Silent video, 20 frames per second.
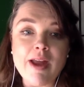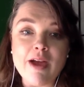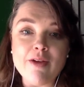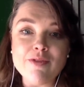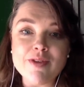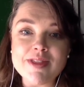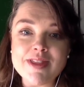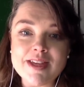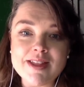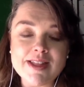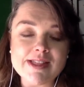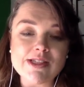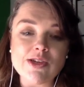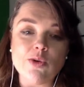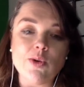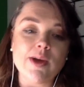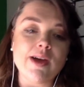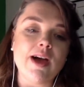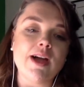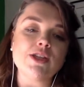everything that's
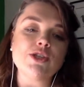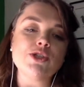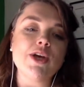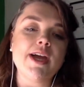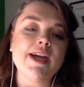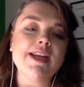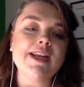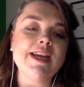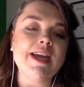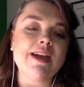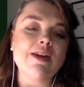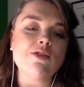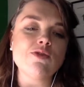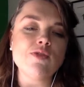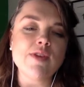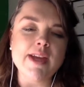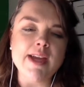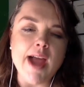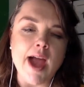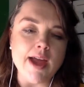going on, trying to get
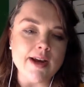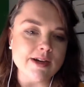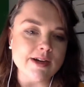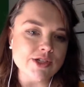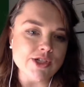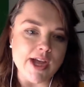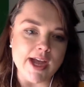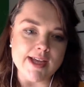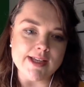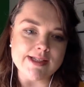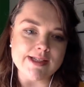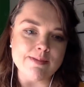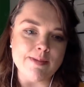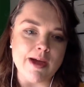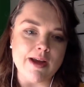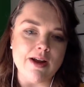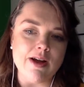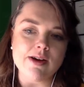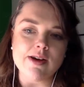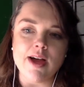re-energized
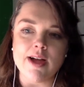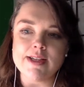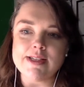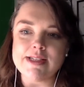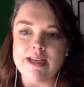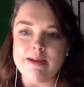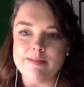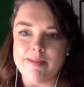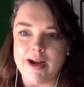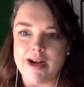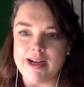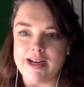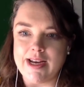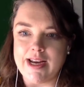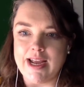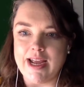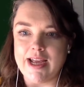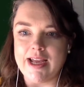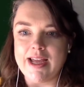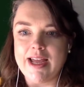about our content
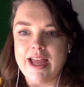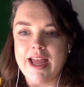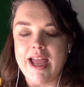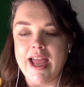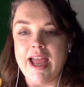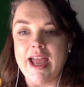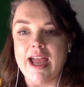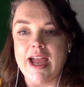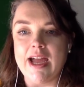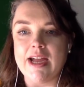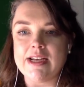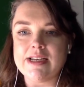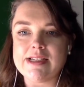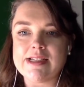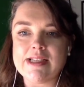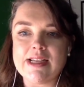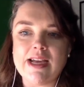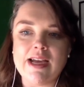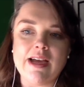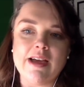marketing
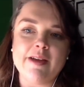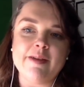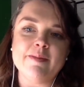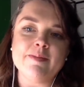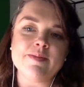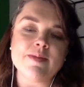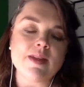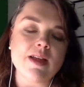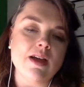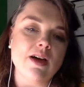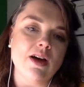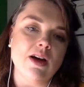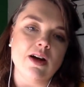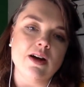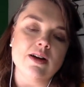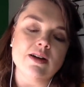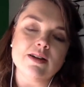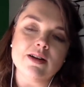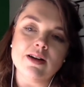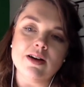and
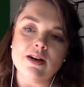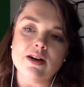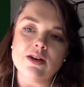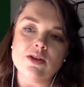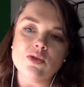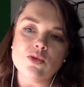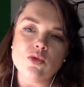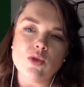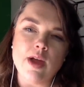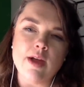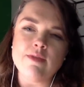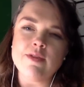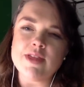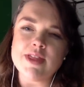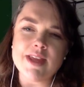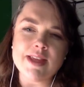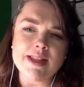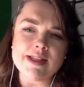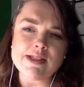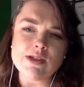our
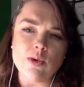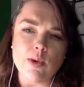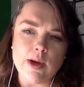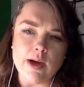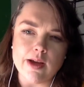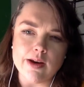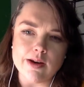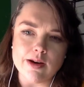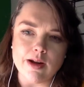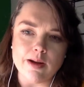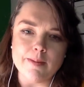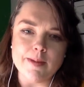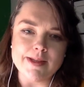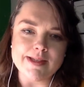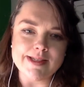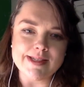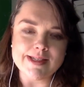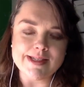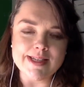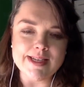everything that's going on in our
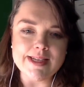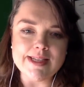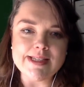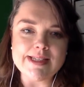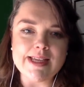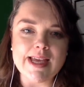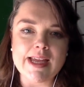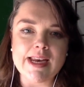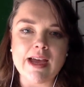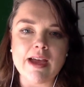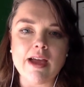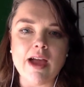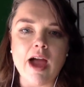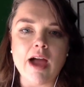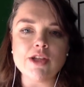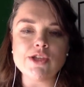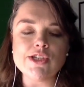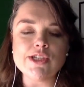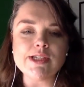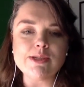businesses. And
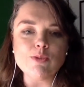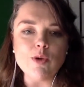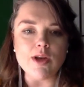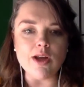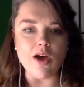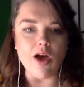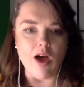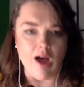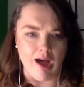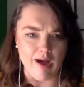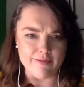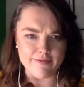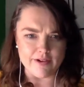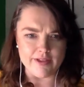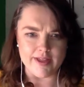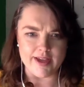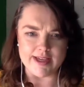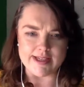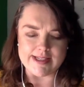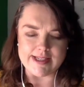I just want to
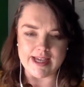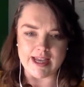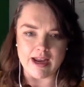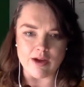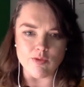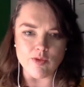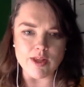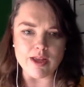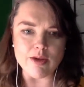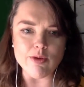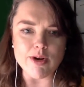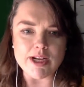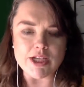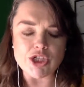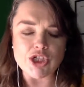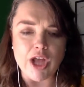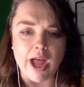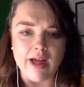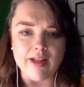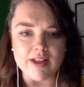offer this, and I really
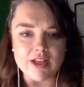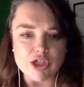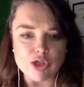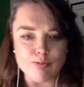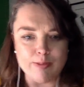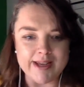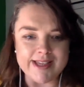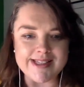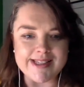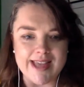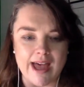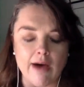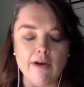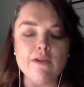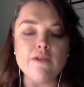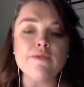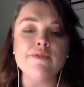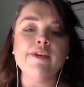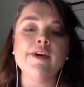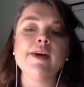want to challenge
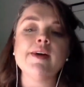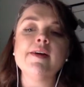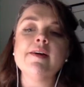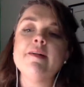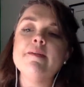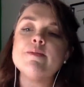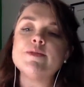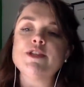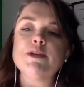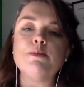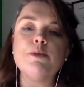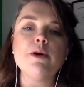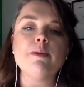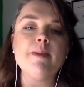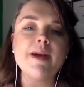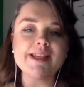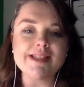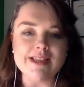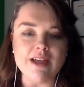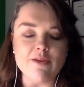myself to
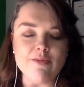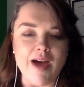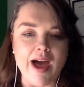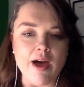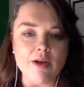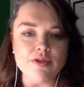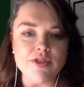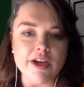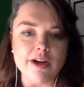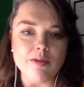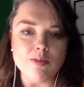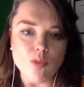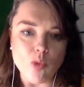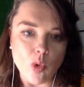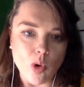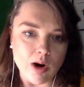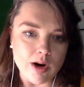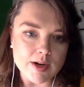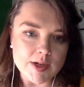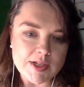put myself out there
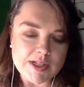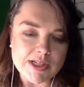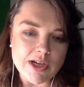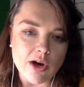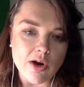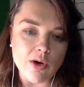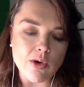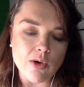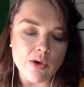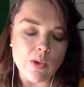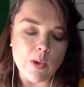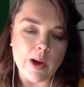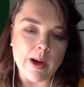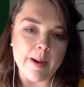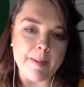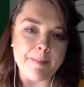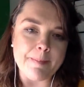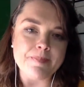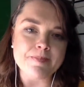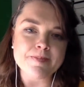more.
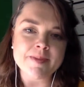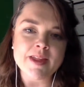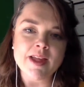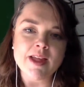So